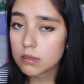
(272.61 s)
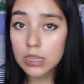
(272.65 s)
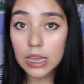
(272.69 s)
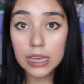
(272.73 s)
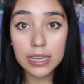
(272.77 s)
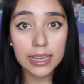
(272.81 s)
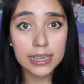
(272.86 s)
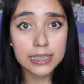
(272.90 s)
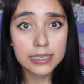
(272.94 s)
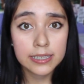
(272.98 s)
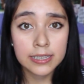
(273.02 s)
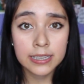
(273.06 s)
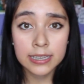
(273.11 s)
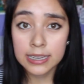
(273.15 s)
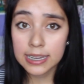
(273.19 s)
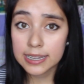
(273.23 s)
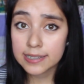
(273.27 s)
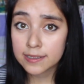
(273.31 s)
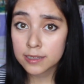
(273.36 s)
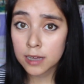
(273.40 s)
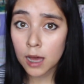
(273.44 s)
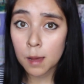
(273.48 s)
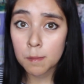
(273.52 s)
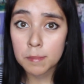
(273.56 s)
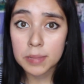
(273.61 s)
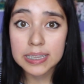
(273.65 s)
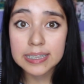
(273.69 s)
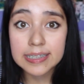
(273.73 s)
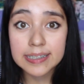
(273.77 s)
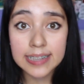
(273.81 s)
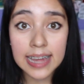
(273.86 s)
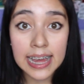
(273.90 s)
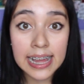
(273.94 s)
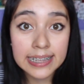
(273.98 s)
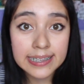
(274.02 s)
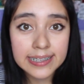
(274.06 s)
I like to think that's common
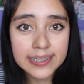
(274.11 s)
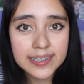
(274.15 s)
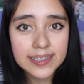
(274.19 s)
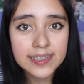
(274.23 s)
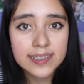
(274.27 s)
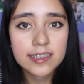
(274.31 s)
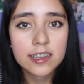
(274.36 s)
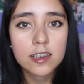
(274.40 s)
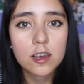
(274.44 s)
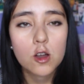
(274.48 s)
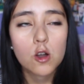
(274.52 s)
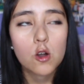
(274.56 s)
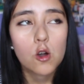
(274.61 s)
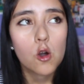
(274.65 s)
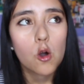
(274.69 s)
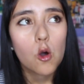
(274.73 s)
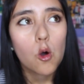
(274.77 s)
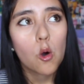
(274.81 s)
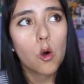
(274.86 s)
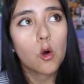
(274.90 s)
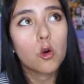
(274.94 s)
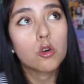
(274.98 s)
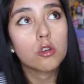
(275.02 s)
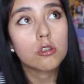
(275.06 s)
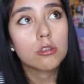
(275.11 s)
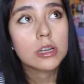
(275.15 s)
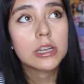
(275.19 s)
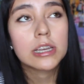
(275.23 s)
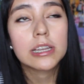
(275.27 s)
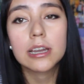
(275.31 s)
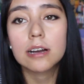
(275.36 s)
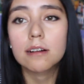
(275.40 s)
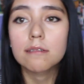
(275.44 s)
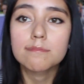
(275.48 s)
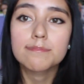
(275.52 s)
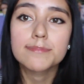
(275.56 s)
sense, or
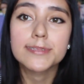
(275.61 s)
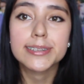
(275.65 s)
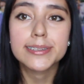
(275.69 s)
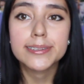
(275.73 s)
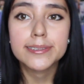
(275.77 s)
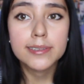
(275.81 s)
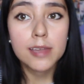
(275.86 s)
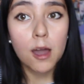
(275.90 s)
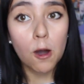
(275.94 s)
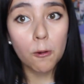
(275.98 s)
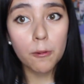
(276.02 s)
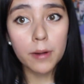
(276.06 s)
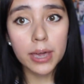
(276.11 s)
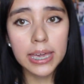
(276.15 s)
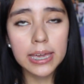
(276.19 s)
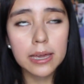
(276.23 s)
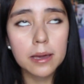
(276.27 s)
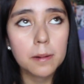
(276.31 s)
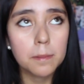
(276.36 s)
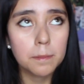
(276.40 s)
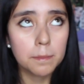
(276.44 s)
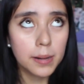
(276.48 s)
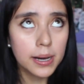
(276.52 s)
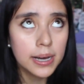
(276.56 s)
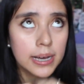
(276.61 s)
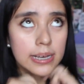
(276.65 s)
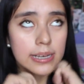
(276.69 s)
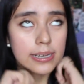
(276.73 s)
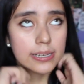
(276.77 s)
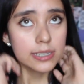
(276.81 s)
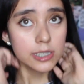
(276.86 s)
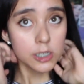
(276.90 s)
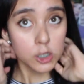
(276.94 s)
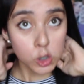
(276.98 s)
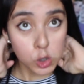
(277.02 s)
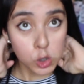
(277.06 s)
just knowing, but